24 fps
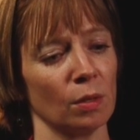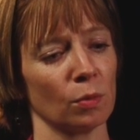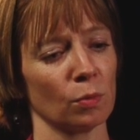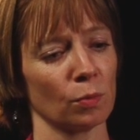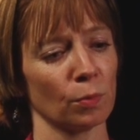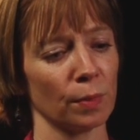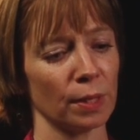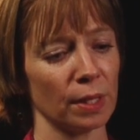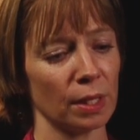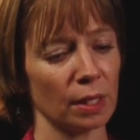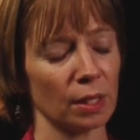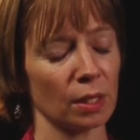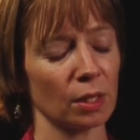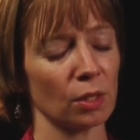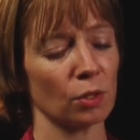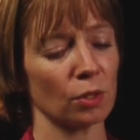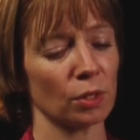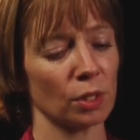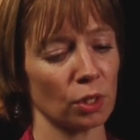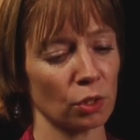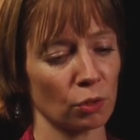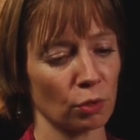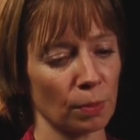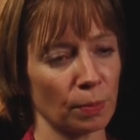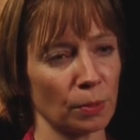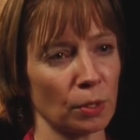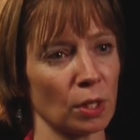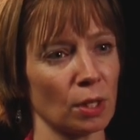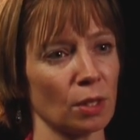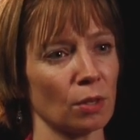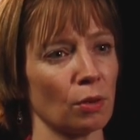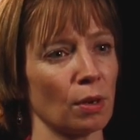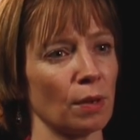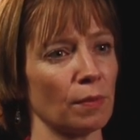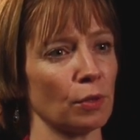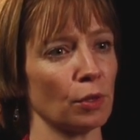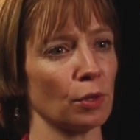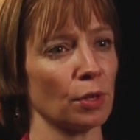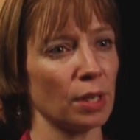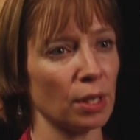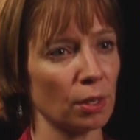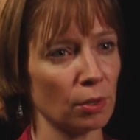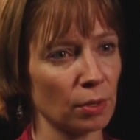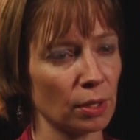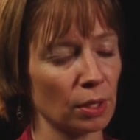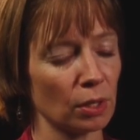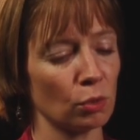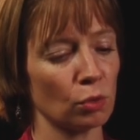reading your description or after
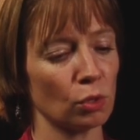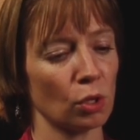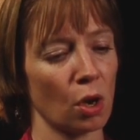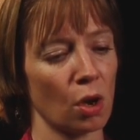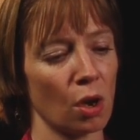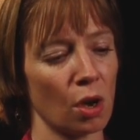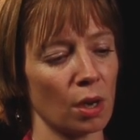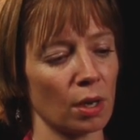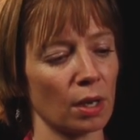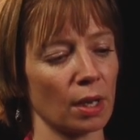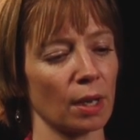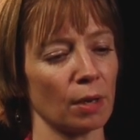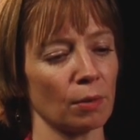hearing you talk,